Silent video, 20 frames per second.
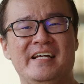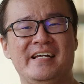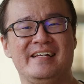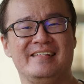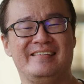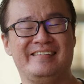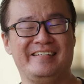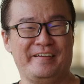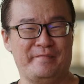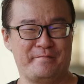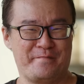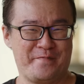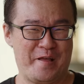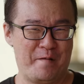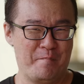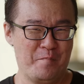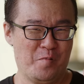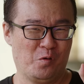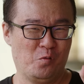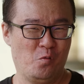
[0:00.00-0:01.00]
Tip
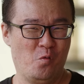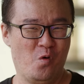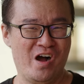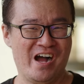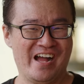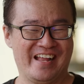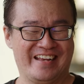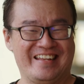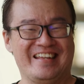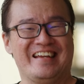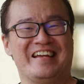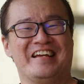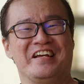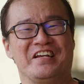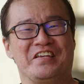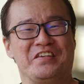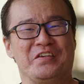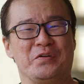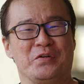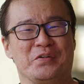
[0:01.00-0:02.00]
number 1
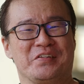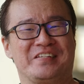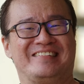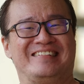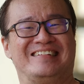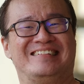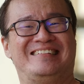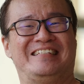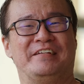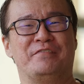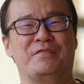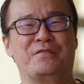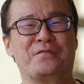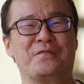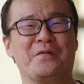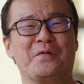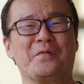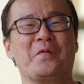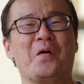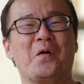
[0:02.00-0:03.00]
Use the
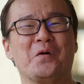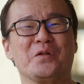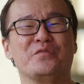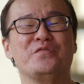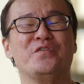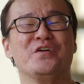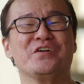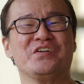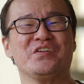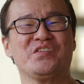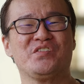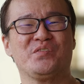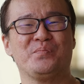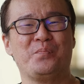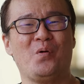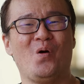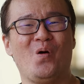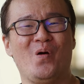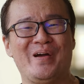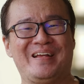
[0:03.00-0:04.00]
default autofocus
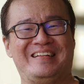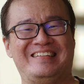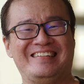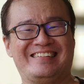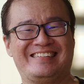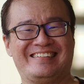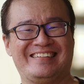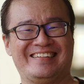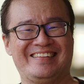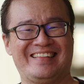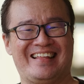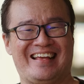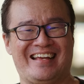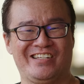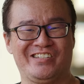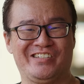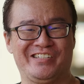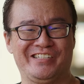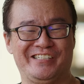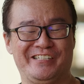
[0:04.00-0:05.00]
point
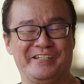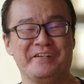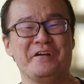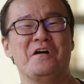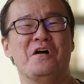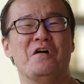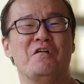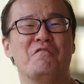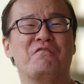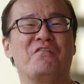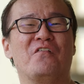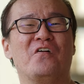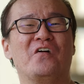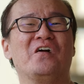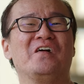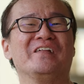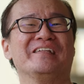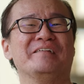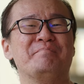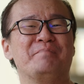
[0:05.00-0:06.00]
selection.
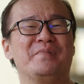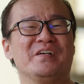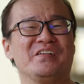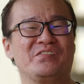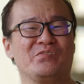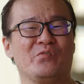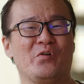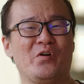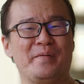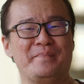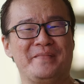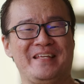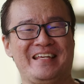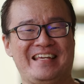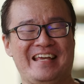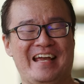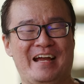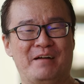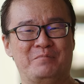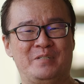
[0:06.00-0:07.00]
For Olympus OMD
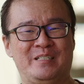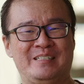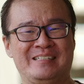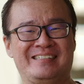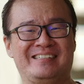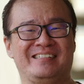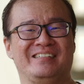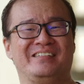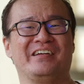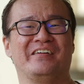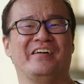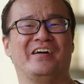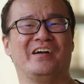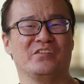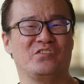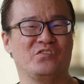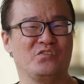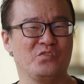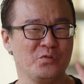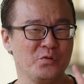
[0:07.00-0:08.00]
cameras, there are
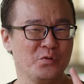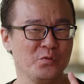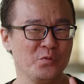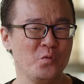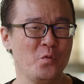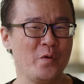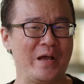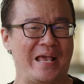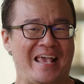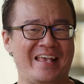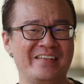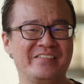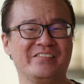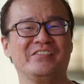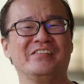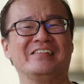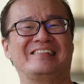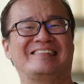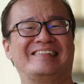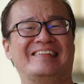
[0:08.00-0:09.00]
two ways
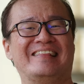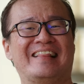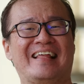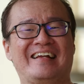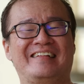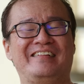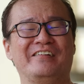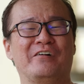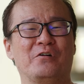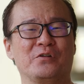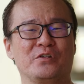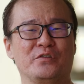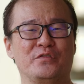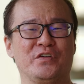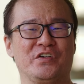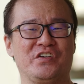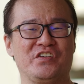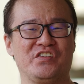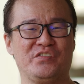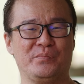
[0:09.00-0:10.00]
to select the
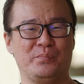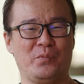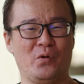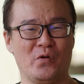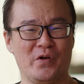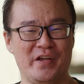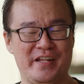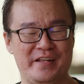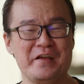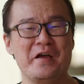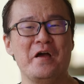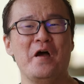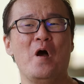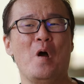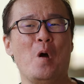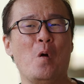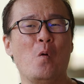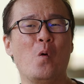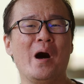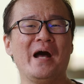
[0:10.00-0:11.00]
autofocus point.
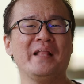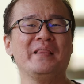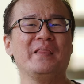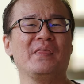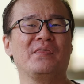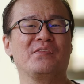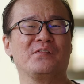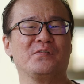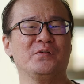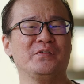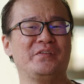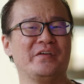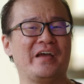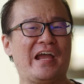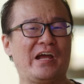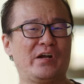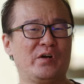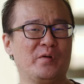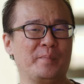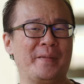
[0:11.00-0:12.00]
One through the
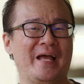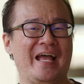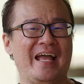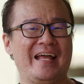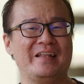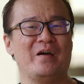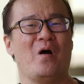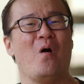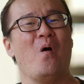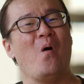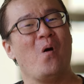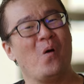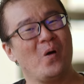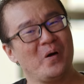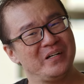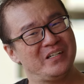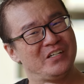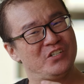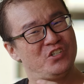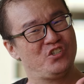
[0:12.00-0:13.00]
arrow pad
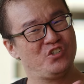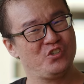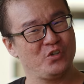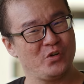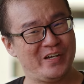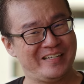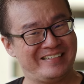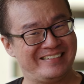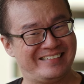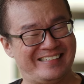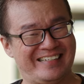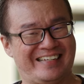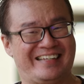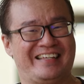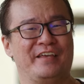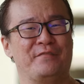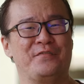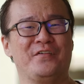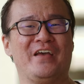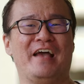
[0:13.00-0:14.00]
or the joystick
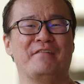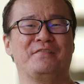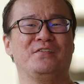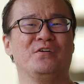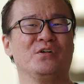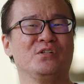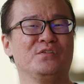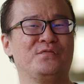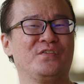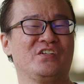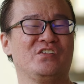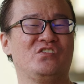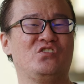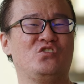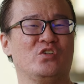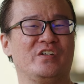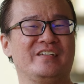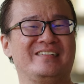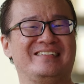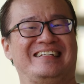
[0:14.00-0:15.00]
if you have the autofocus
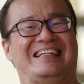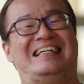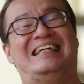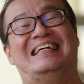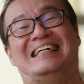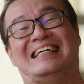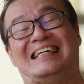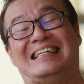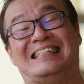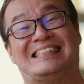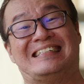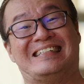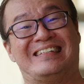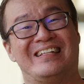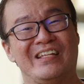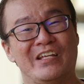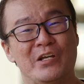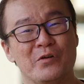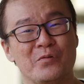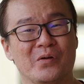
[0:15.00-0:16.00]
joystick in the
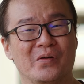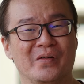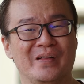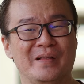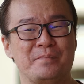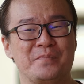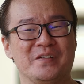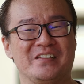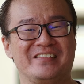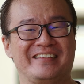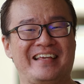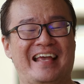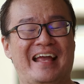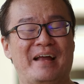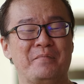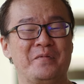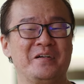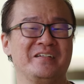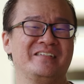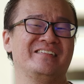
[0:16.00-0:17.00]
newer Olympus
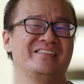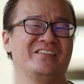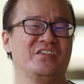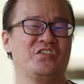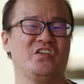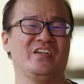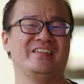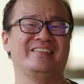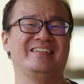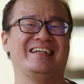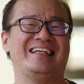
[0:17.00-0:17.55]
cameras such as the